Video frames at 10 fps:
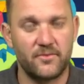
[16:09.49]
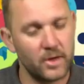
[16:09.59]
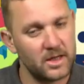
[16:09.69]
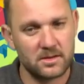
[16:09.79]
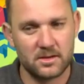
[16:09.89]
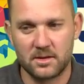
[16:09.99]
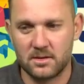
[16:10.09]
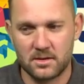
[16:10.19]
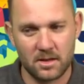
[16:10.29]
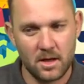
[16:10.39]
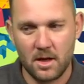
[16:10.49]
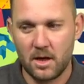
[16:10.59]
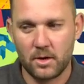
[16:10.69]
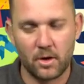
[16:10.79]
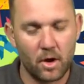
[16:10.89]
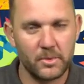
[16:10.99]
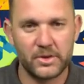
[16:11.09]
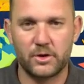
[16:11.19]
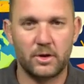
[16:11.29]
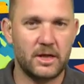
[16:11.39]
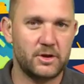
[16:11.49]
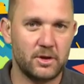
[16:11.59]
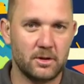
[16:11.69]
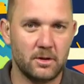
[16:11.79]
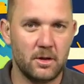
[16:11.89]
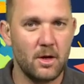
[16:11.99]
For instance, garbage collection,